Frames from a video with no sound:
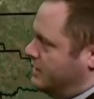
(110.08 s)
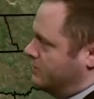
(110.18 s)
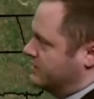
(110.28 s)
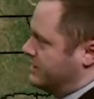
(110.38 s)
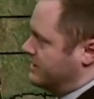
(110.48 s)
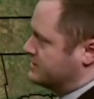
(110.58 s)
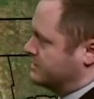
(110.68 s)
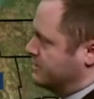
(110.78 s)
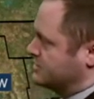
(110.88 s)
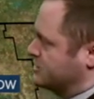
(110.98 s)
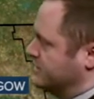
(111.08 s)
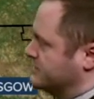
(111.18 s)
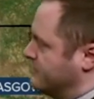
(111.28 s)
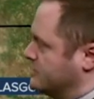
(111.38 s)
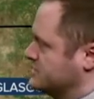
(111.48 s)
With that, that's your best chance
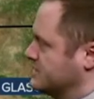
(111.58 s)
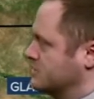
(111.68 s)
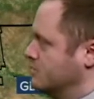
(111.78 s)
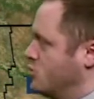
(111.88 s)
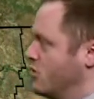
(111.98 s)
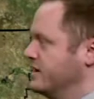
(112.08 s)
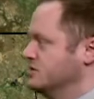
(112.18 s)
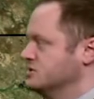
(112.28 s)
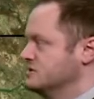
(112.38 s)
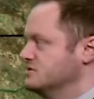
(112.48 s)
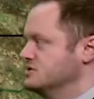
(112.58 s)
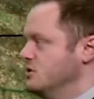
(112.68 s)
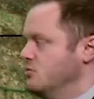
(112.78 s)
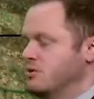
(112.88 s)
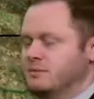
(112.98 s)
for 6 or more inches of
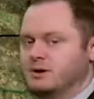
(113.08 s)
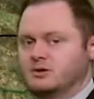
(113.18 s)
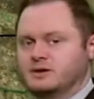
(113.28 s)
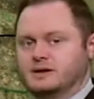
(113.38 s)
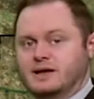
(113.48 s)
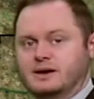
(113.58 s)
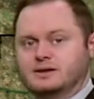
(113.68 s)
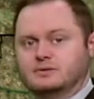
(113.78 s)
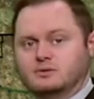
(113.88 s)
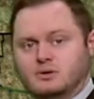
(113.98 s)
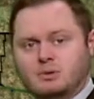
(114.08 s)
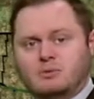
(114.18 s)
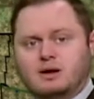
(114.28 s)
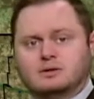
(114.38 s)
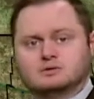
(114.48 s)
snow, primarily again in the Little Belt
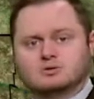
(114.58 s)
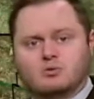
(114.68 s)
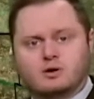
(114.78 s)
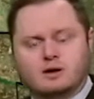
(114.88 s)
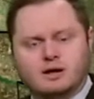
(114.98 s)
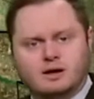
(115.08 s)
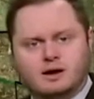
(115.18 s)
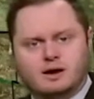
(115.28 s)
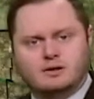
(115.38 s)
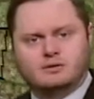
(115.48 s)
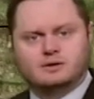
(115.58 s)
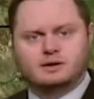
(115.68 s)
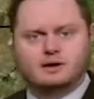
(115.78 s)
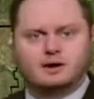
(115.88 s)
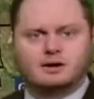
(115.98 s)
Mountains or
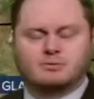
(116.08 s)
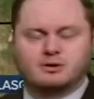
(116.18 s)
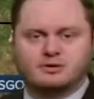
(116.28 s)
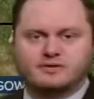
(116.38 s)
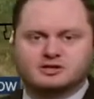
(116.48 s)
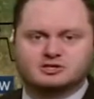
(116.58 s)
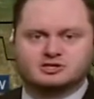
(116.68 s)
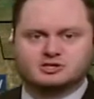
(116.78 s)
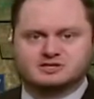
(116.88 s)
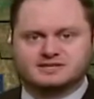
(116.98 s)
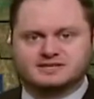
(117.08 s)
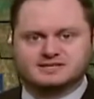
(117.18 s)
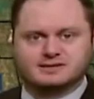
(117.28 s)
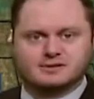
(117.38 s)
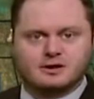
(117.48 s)
the upper elevations just
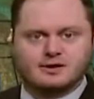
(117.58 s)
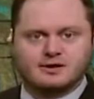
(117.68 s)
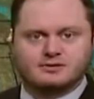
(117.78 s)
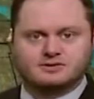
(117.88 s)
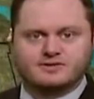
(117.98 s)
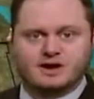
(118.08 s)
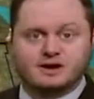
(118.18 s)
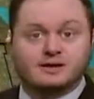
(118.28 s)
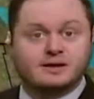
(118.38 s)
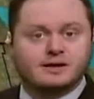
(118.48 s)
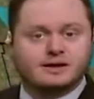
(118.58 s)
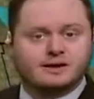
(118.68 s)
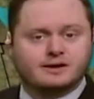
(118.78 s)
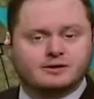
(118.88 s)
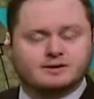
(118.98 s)
east of the Continental Divide.
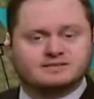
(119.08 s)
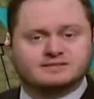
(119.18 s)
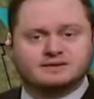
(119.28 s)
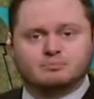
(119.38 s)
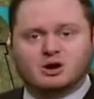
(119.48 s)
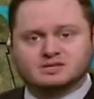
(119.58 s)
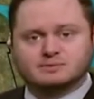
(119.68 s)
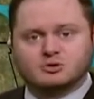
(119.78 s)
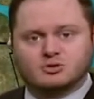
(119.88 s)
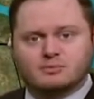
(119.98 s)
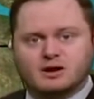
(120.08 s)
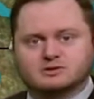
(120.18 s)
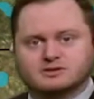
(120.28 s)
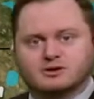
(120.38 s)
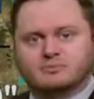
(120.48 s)
And here is the possible
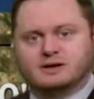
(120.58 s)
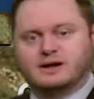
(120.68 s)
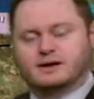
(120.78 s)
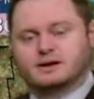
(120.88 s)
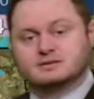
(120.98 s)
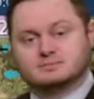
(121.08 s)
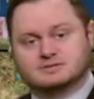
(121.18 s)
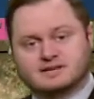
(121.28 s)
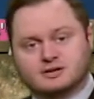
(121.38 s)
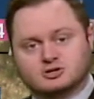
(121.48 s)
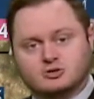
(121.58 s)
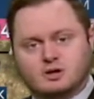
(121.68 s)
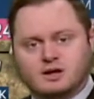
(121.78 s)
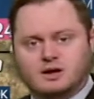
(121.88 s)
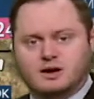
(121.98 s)
amounts. Could be getting a substantial
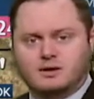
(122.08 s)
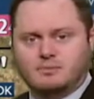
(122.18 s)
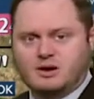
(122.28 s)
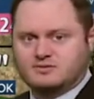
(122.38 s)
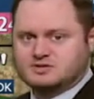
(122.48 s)
amount of